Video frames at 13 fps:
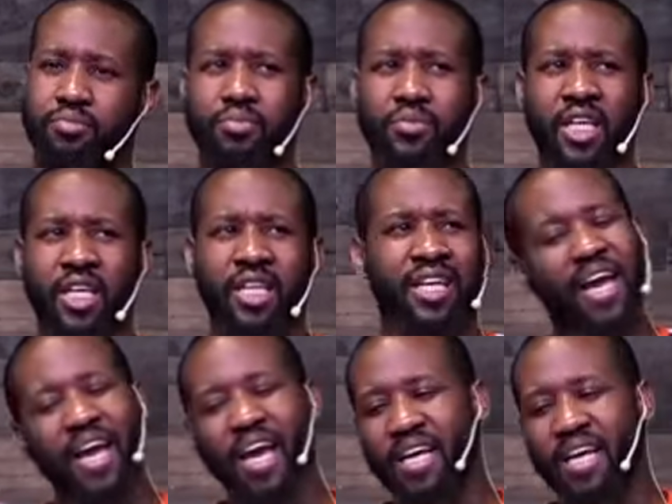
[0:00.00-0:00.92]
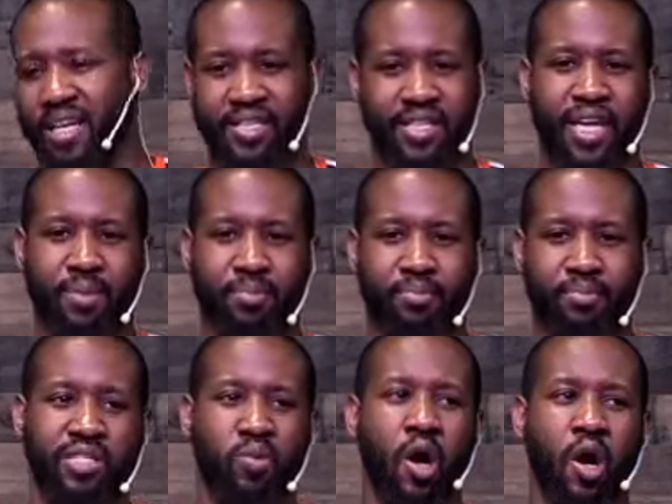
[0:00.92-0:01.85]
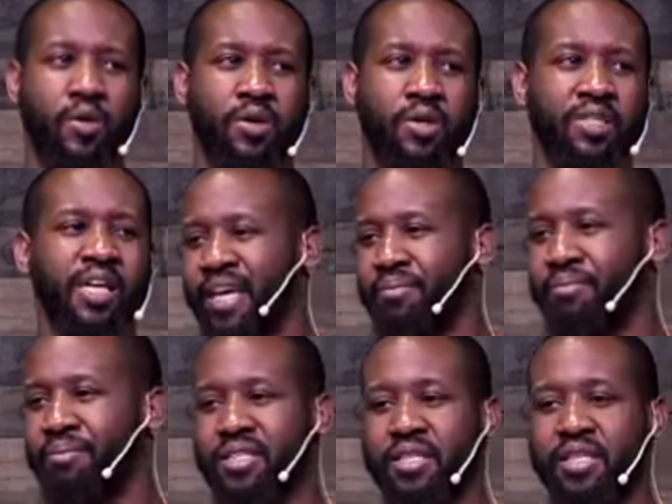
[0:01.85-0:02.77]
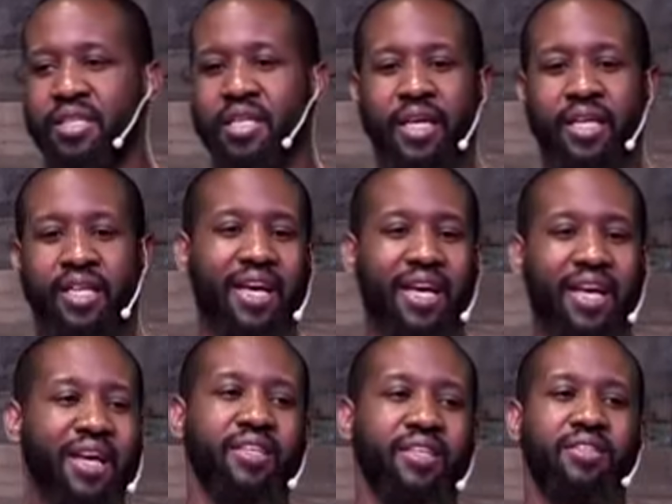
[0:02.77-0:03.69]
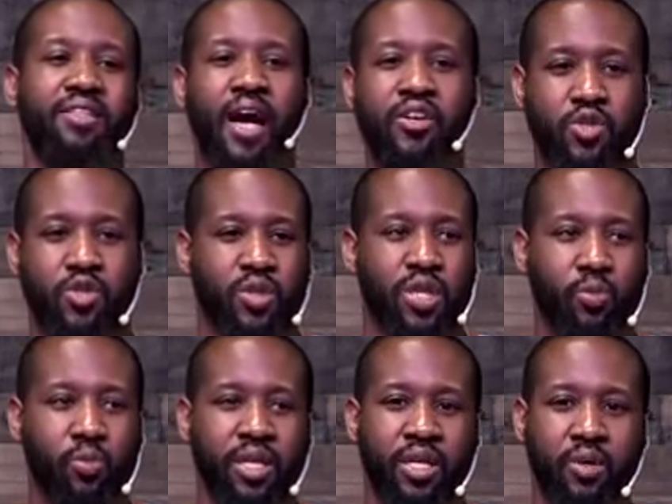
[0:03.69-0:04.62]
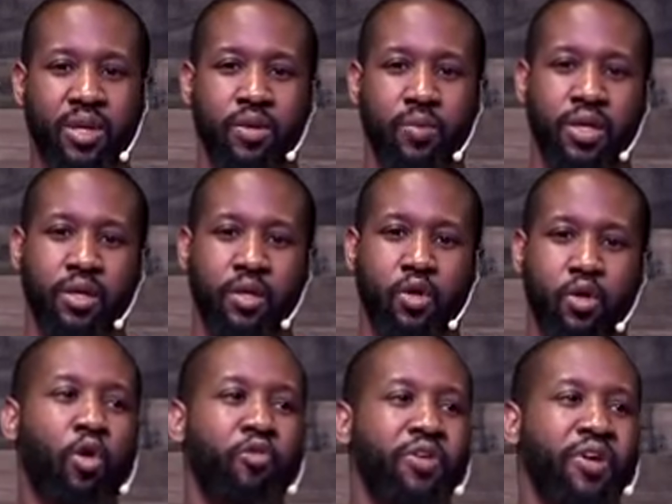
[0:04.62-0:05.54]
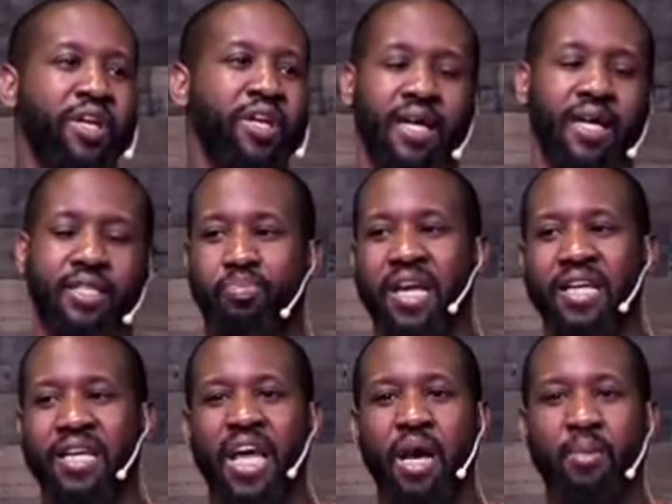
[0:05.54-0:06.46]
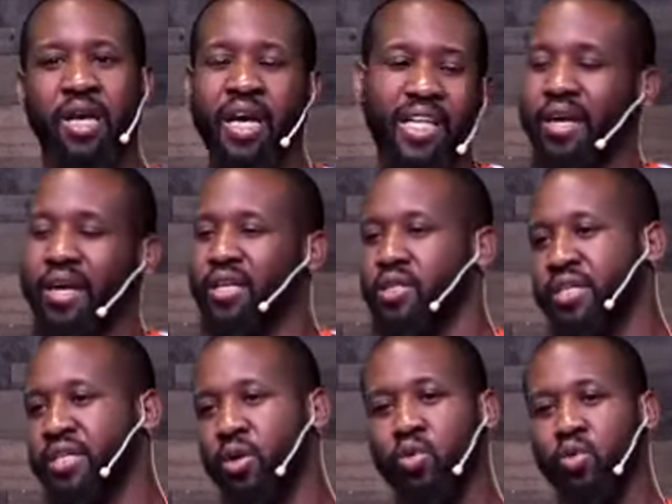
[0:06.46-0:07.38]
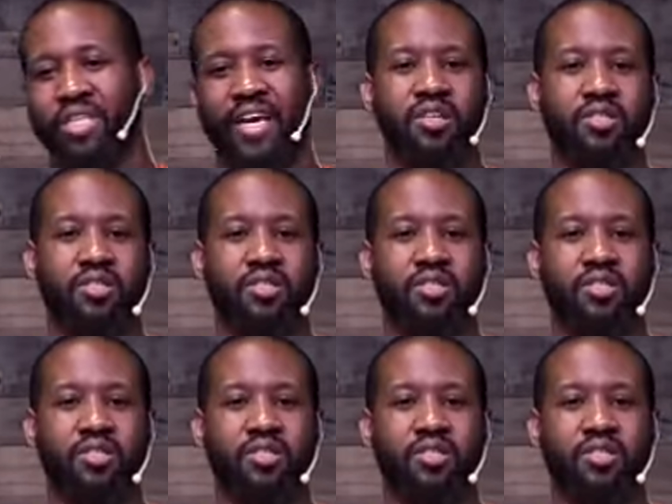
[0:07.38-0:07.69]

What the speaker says: chaos that is taking place around us, because chaos is not just with the COVID-19 pandemic. There was